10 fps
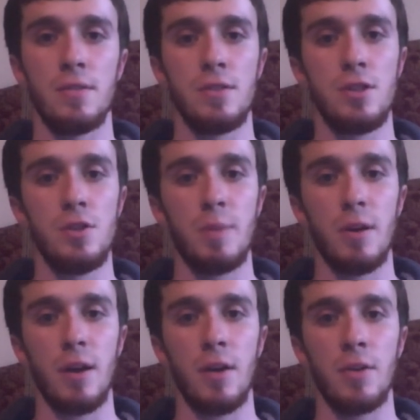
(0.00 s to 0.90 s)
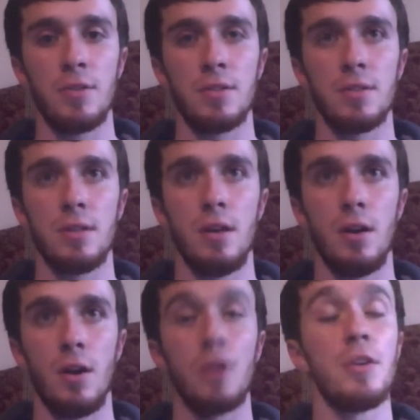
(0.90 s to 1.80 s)
2 spell counters,
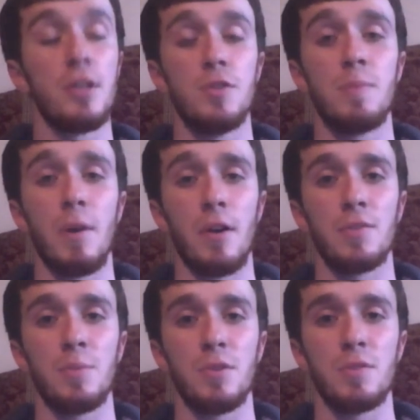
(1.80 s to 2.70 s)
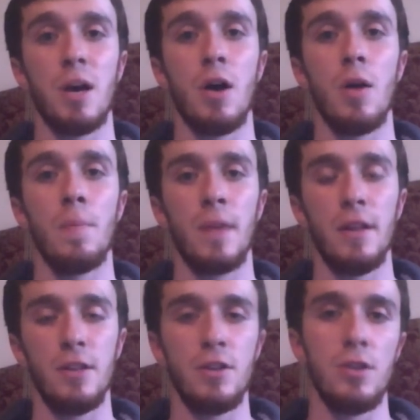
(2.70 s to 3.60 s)
or you get 2 spell counters per spell,
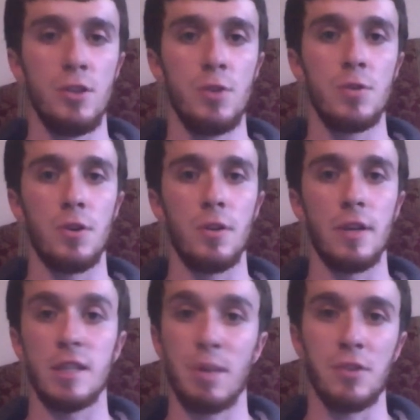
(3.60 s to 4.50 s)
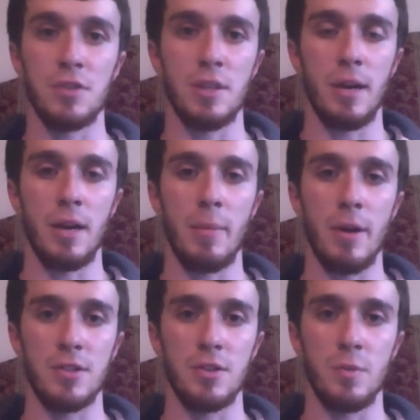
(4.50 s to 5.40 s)
and then you can use her to like special summon any
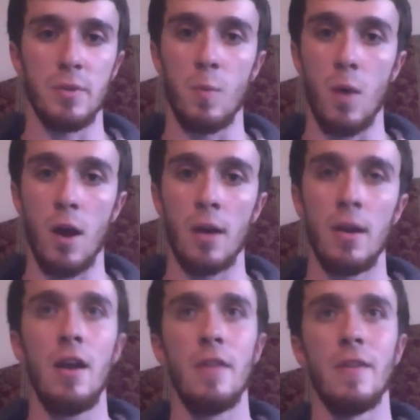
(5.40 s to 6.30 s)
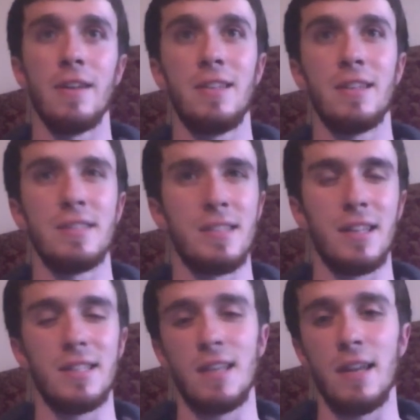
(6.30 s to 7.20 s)
monster you really want that doesn't
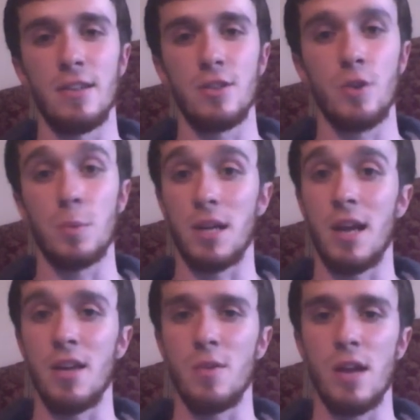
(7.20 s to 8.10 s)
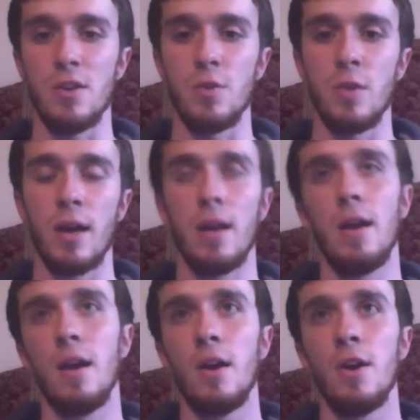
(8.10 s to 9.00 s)
like say in the description, hey, you can't do that.
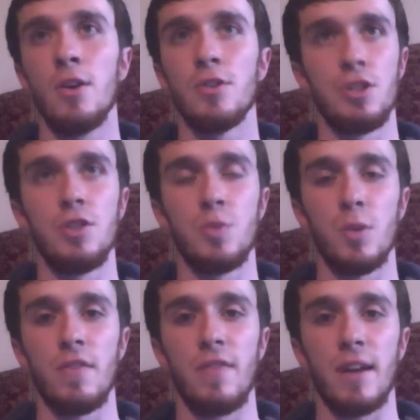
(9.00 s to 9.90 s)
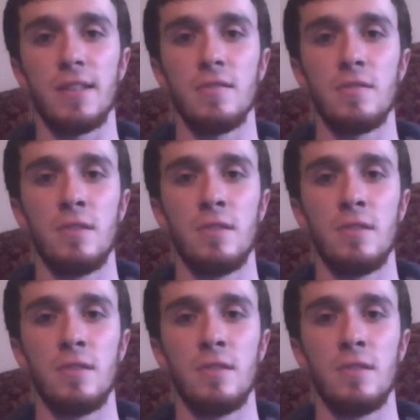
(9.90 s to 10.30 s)
So she's really effective,